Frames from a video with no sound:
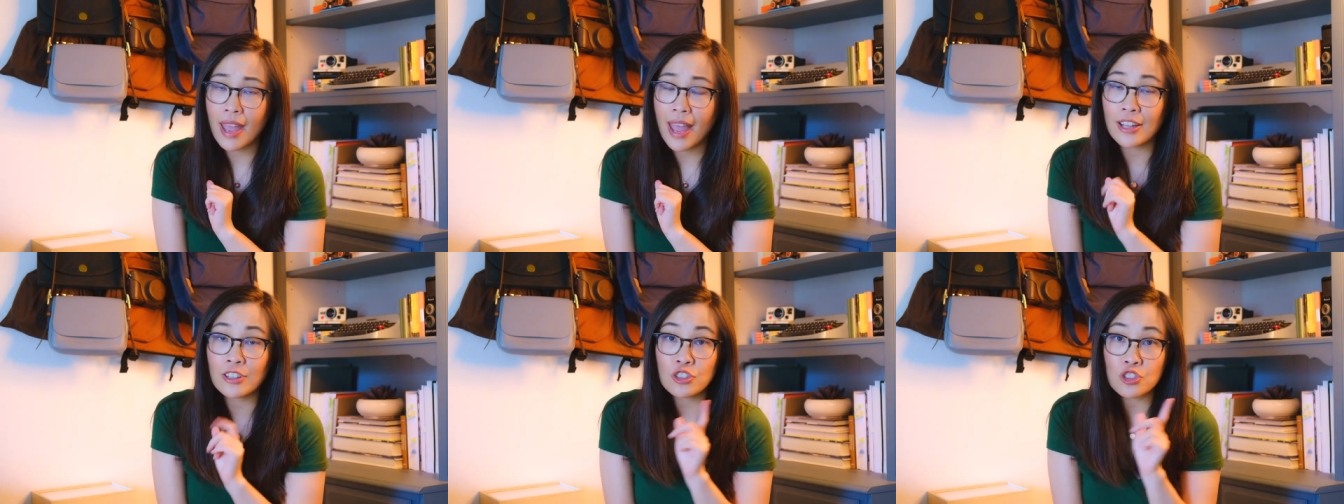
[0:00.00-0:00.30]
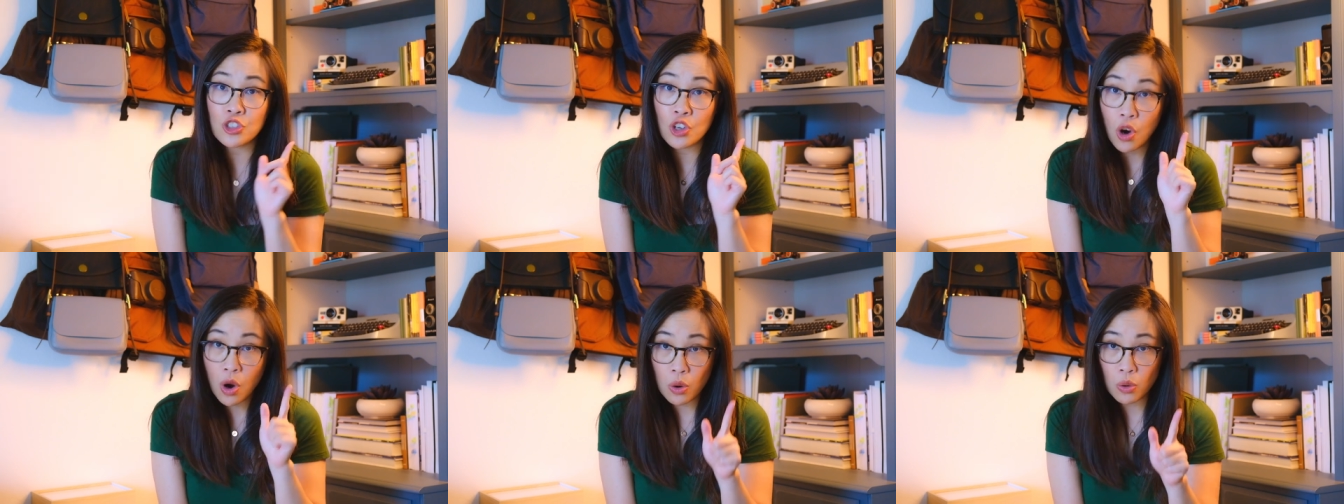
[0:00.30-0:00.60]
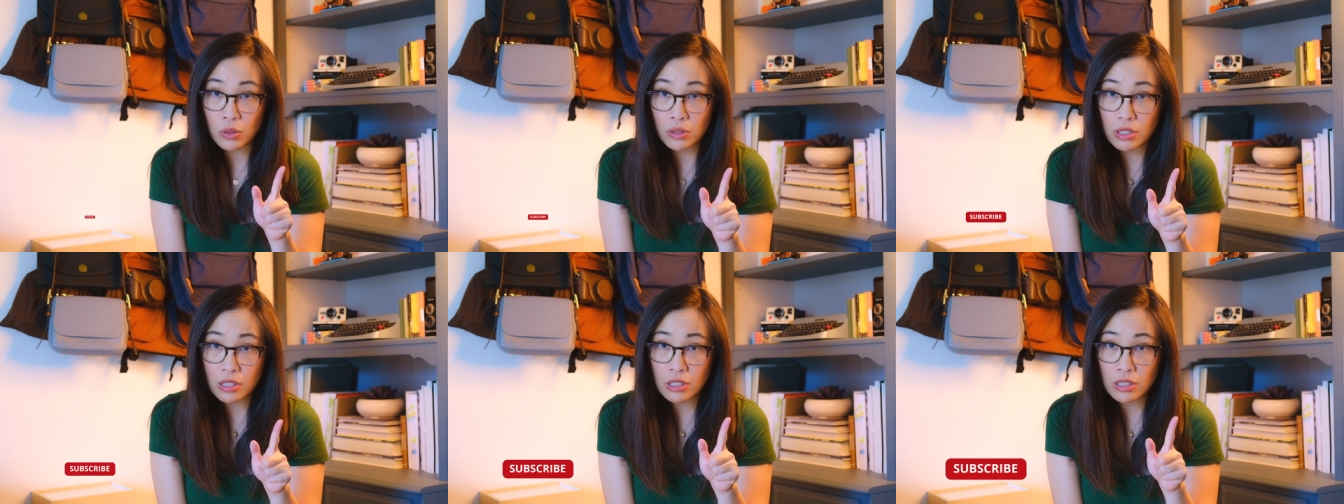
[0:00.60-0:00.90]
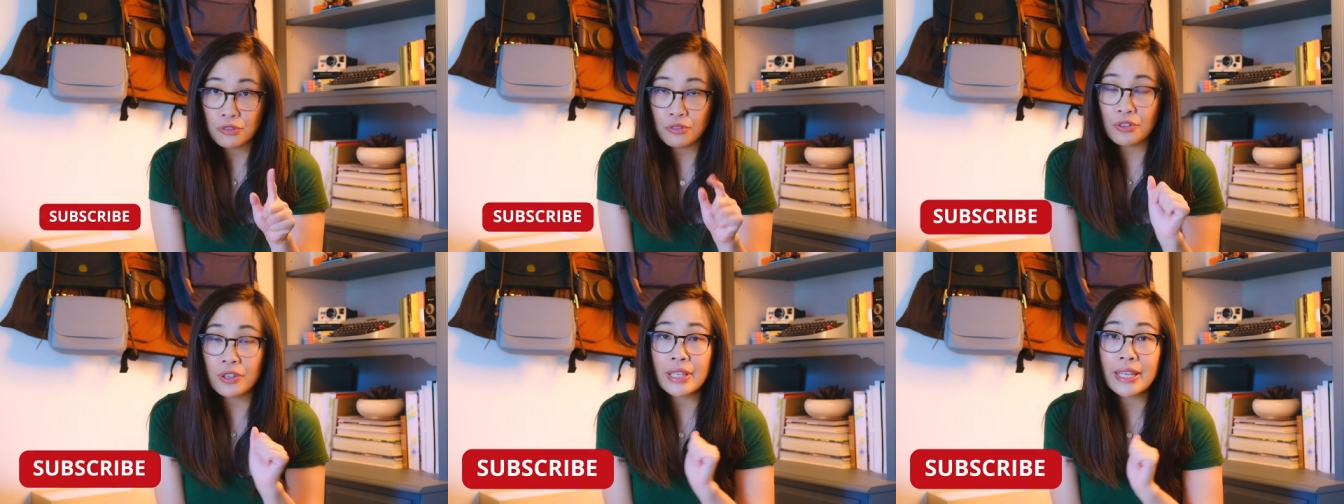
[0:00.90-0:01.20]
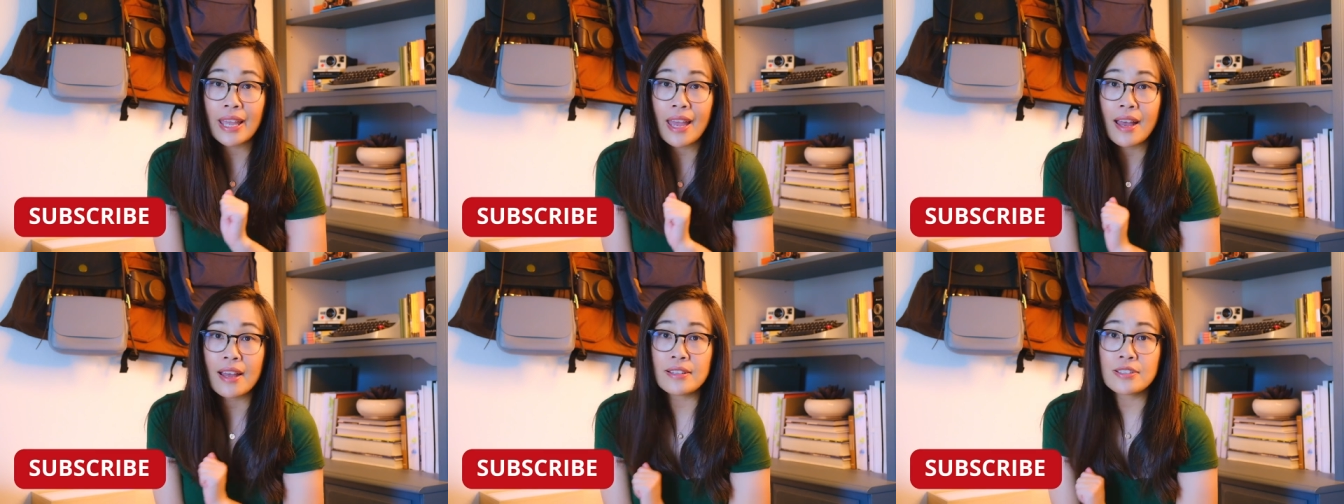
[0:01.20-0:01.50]
And don't
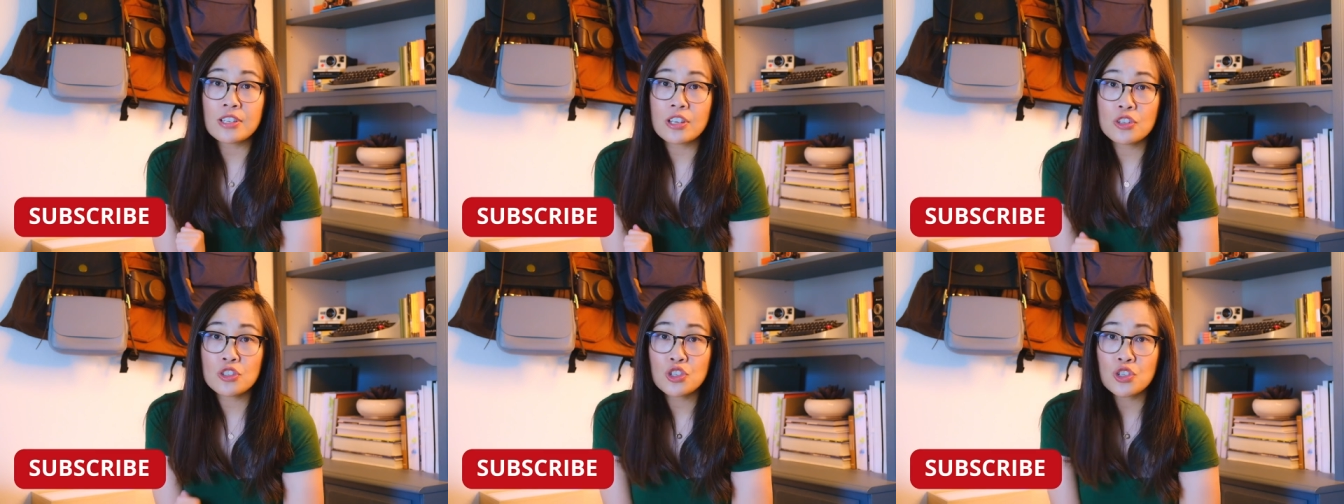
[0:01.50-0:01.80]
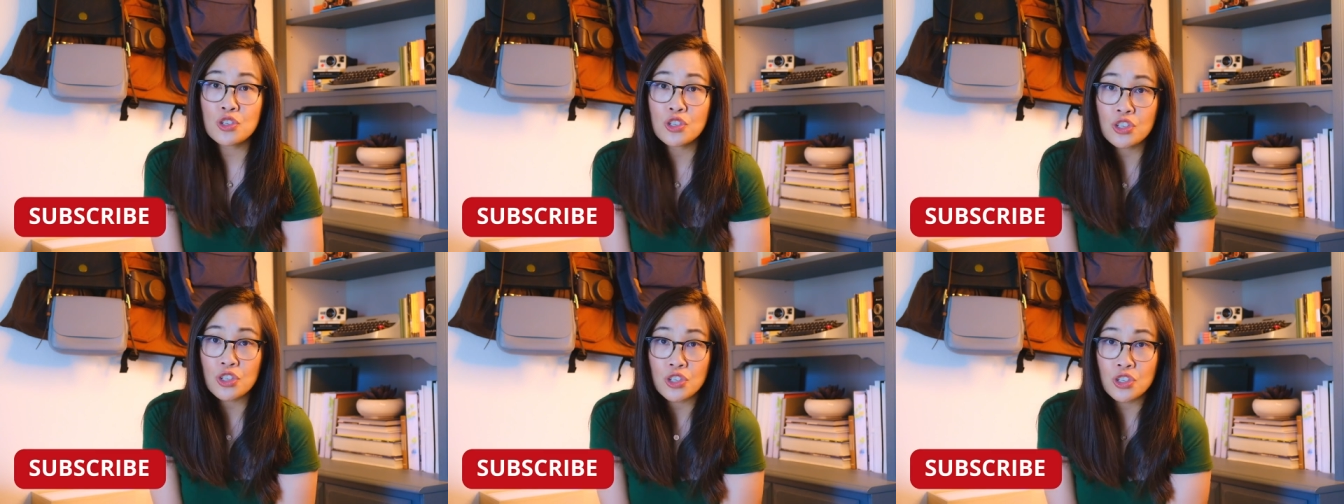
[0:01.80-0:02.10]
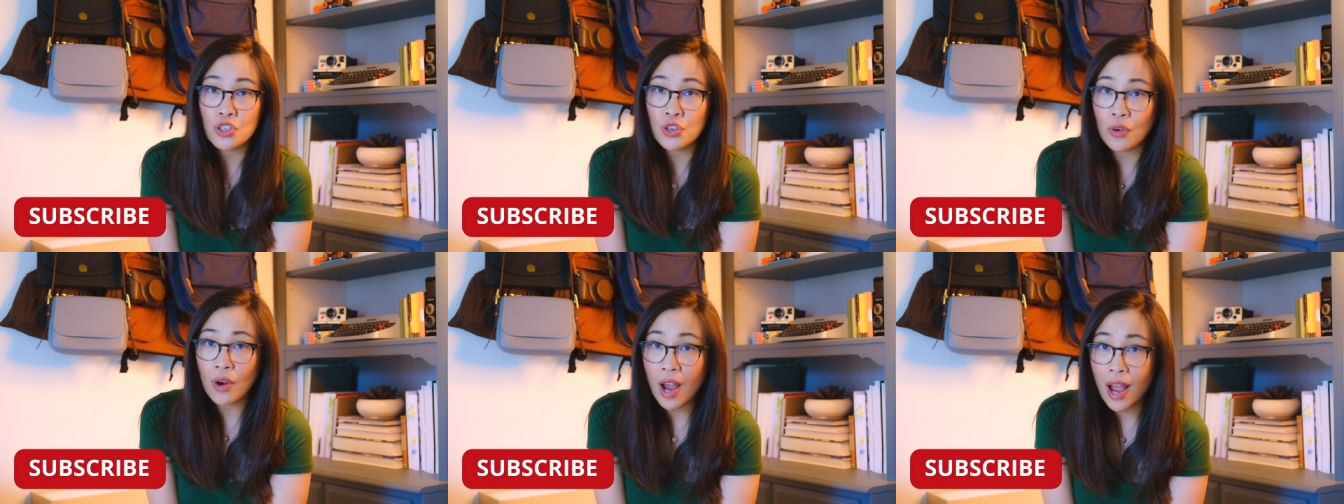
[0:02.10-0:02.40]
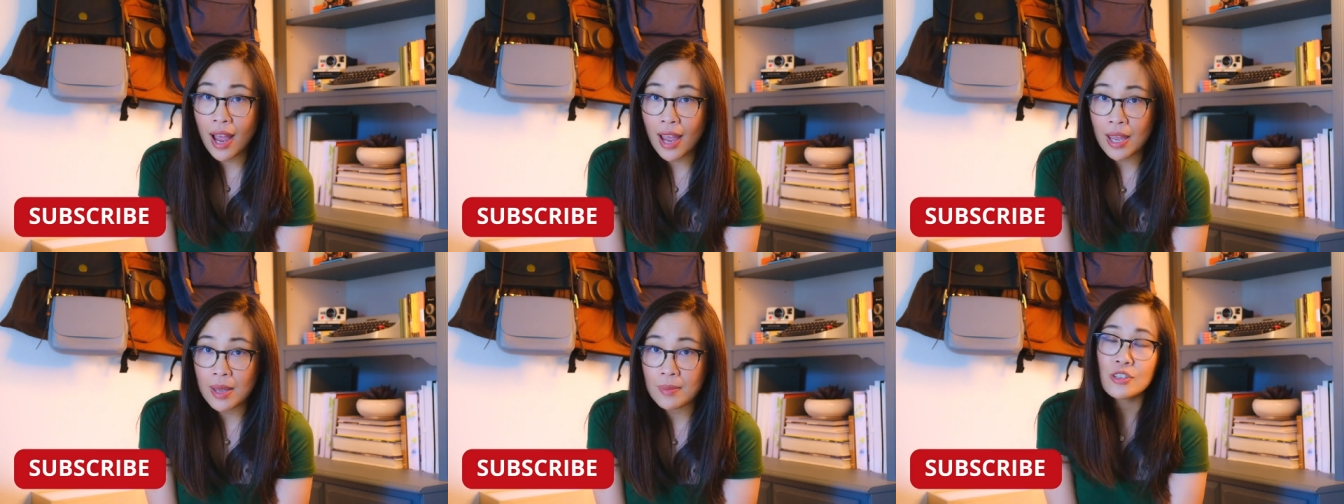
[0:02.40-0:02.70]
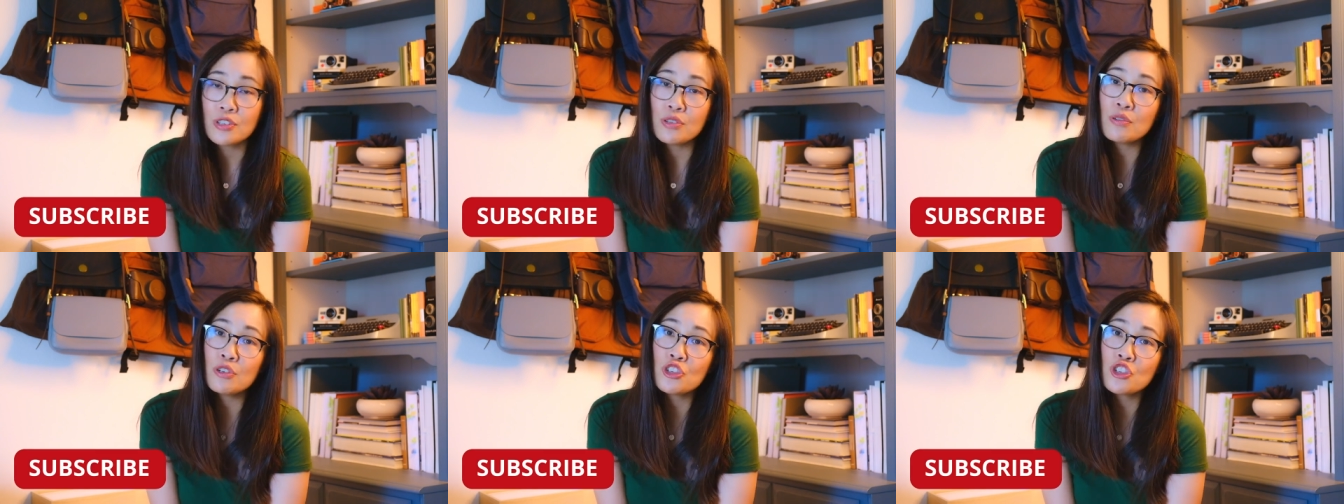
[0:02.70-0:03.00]
forget to subscribe
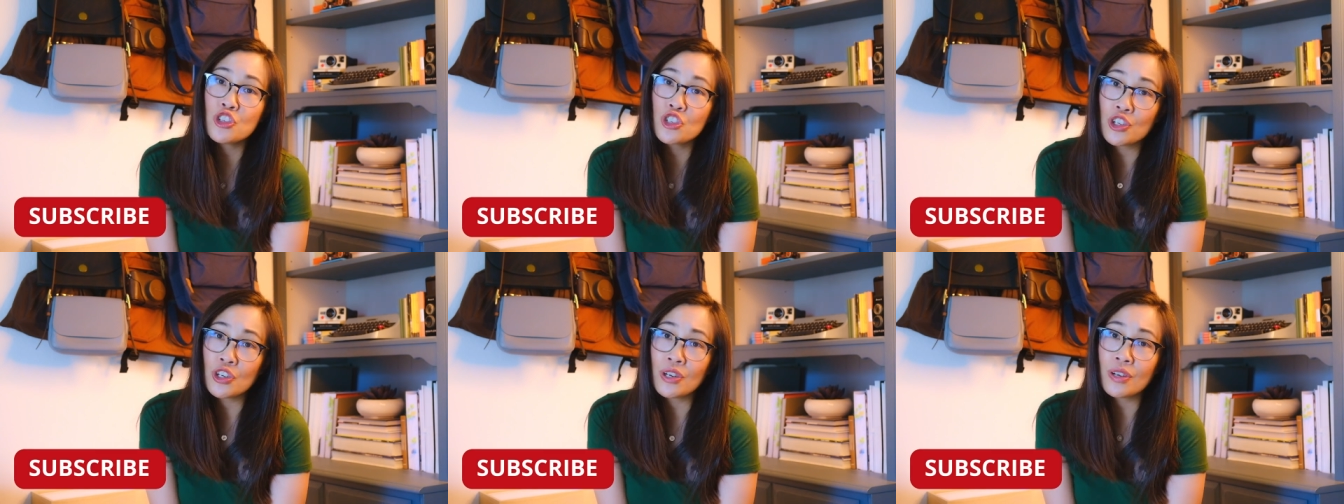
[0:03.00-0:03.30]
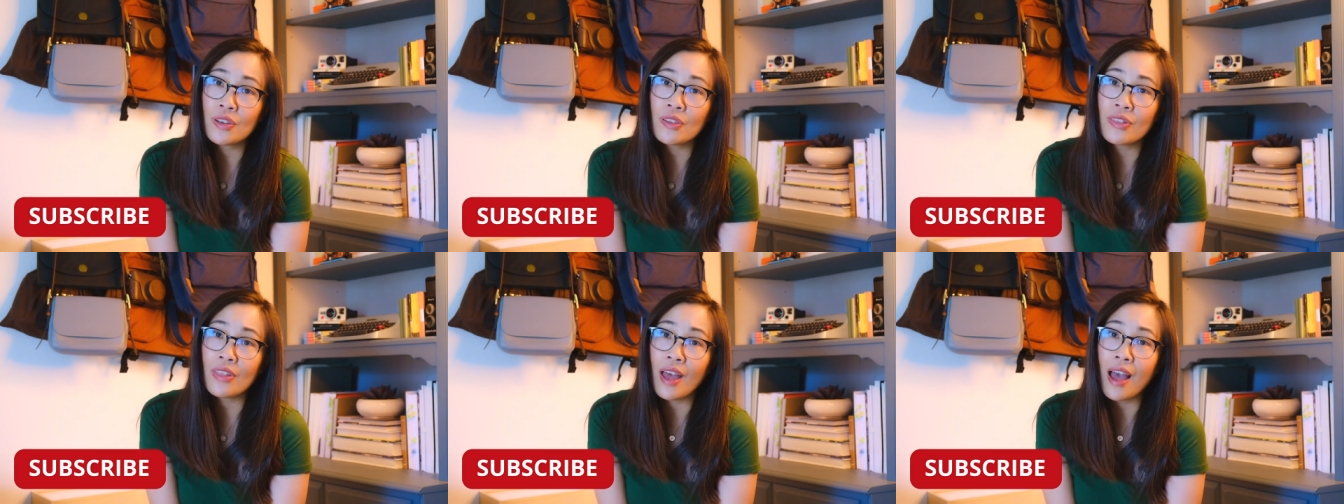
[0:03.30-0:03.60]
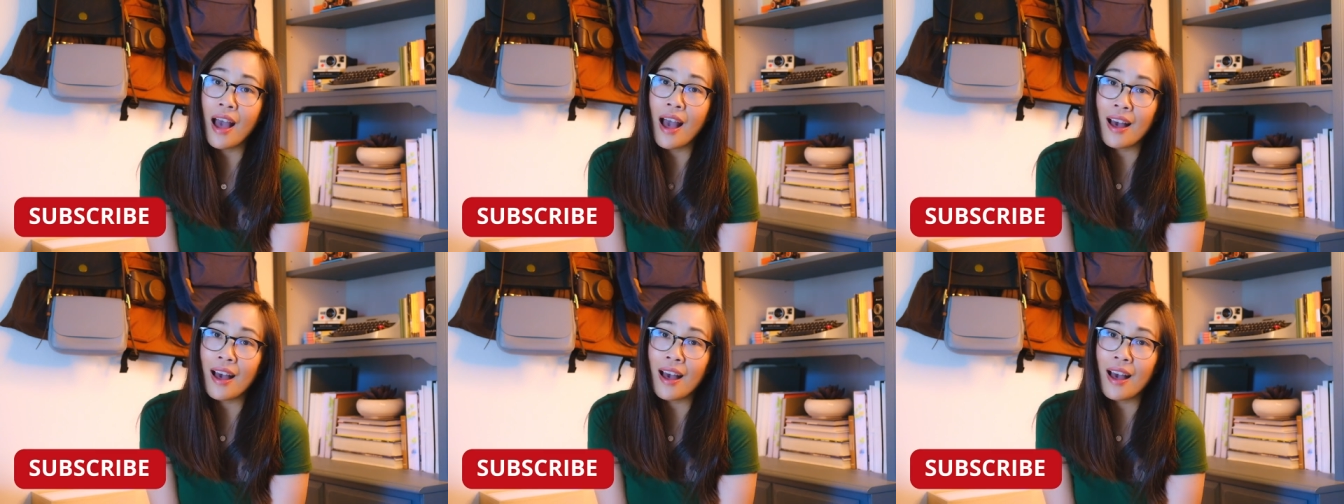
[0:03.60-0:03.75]
to ensure that